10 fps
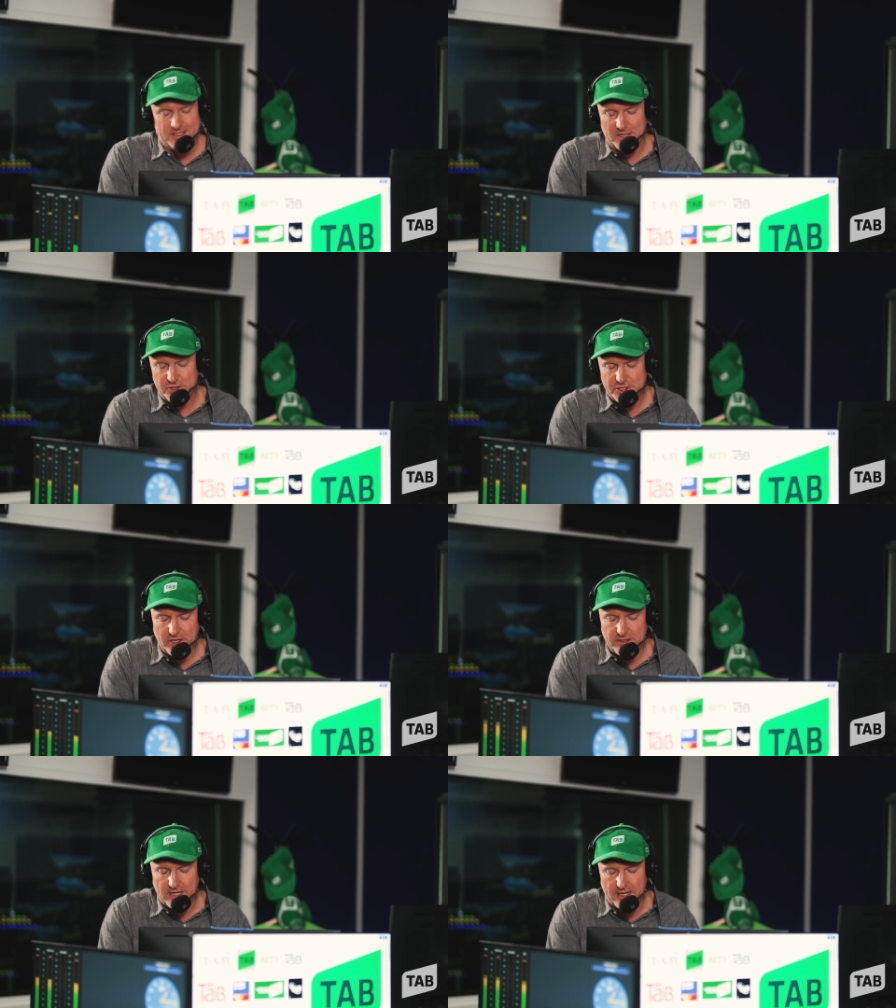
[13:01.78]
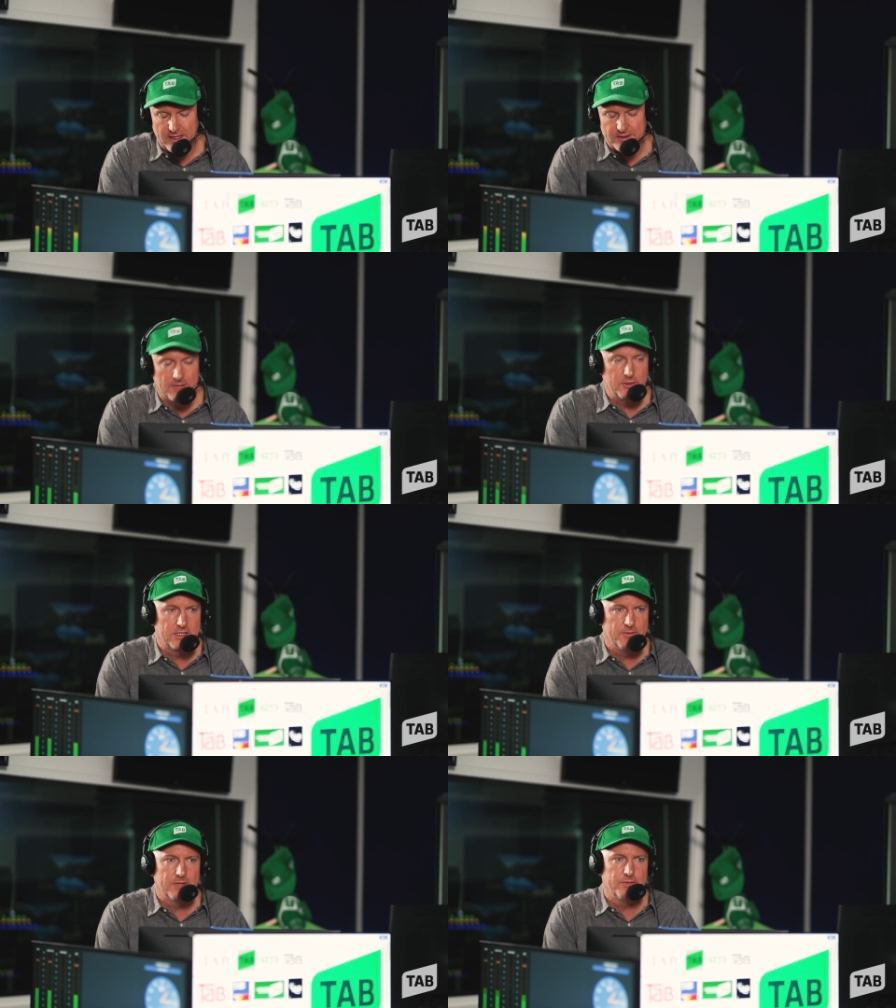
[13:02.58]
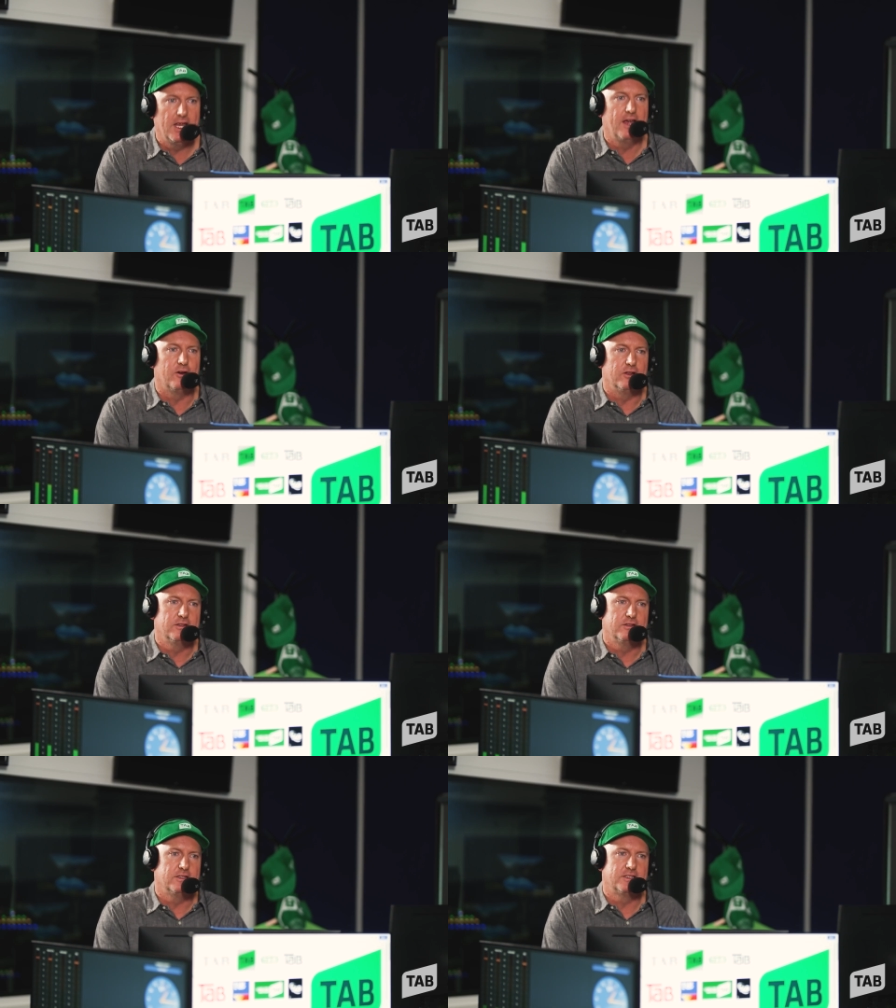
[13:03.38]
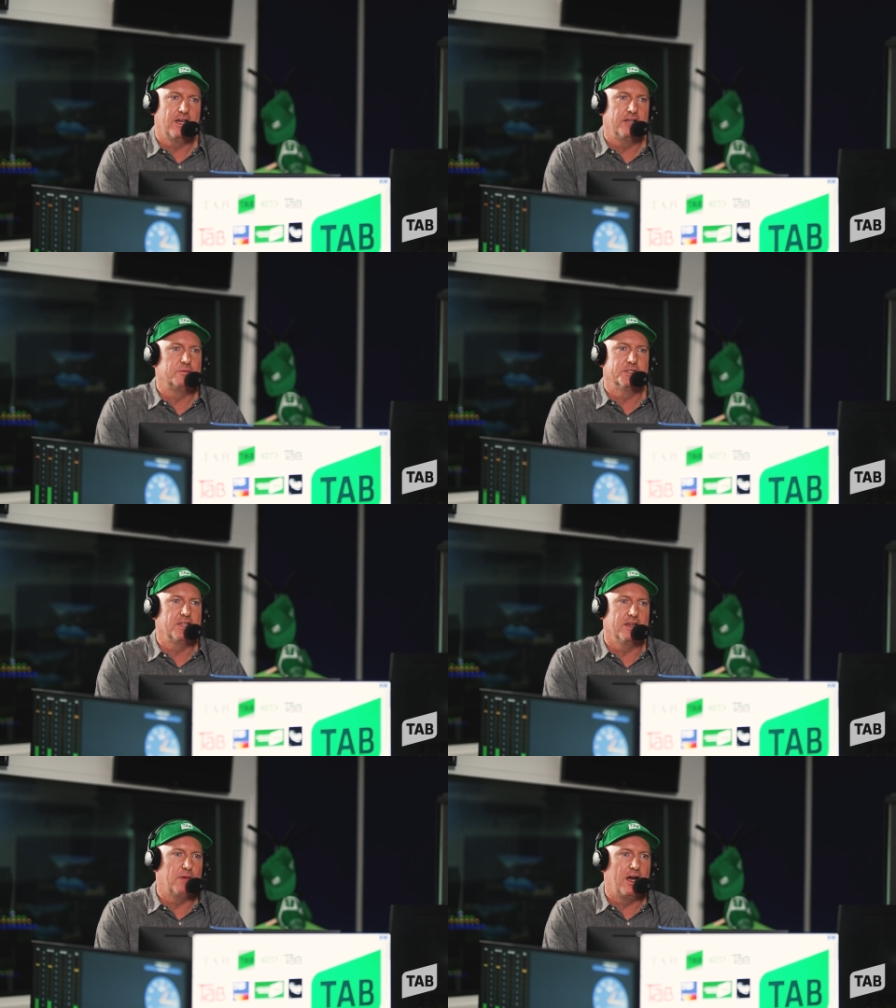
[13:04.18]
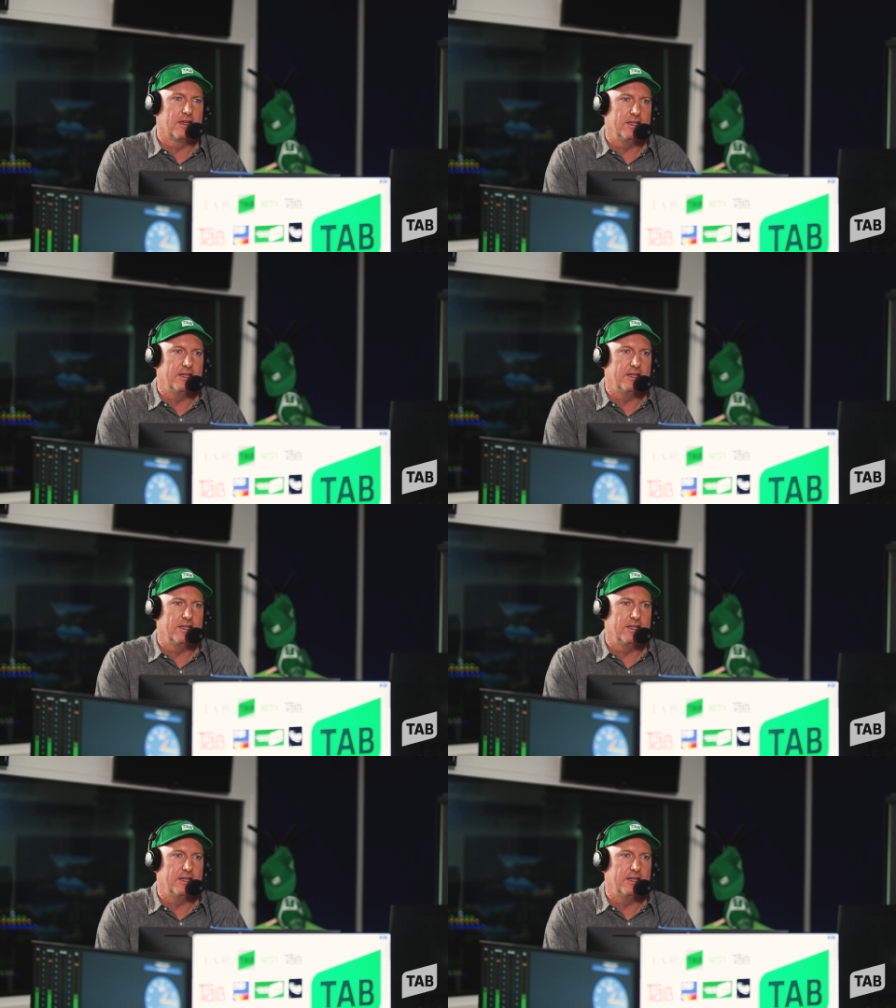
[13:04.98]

So we showed you that, and then some people said, but hang on, that's a 100% market.